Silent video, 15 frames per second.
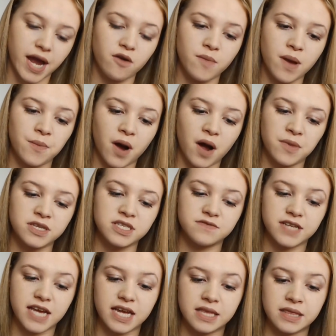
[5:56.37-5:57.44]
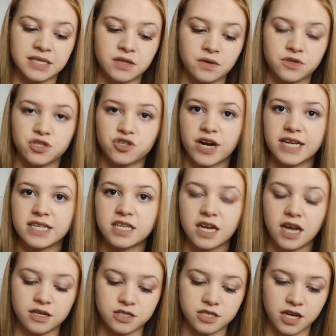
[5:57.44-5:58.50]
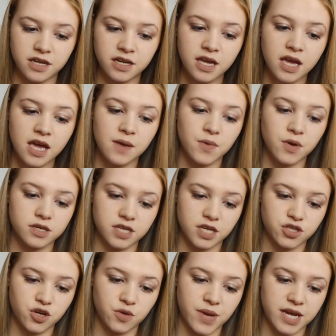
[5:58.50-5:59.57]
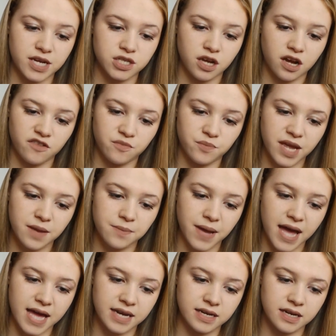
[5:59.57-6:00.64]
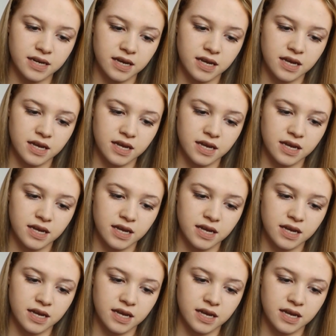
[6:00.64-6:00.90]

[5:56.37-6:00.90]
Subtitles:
I remember I must have taken this on the train to London because I drew a picture of Big Ben.